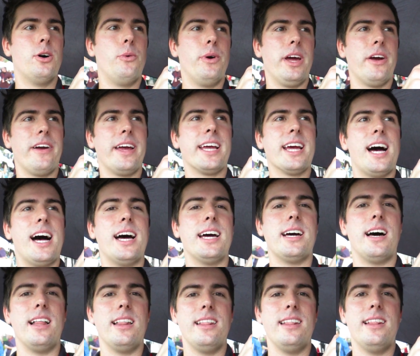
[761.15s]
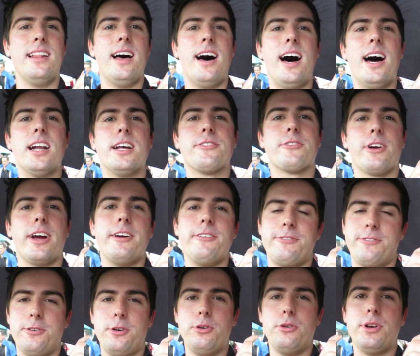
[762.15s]
We already got a lot of great
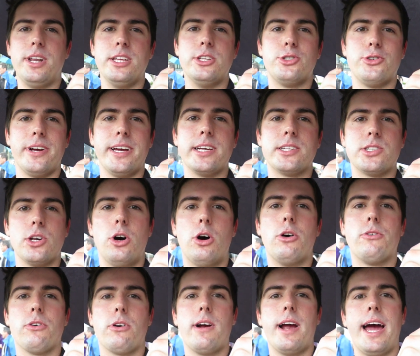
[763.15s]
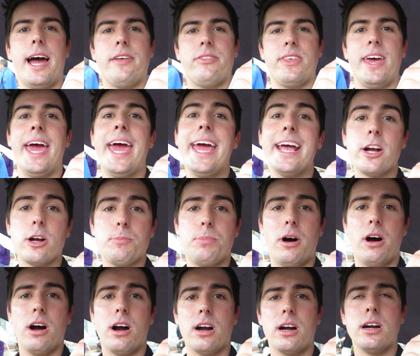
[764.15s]
food and drinks over at the Hangar
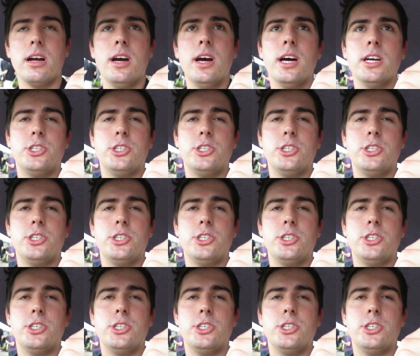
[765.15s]
Bar,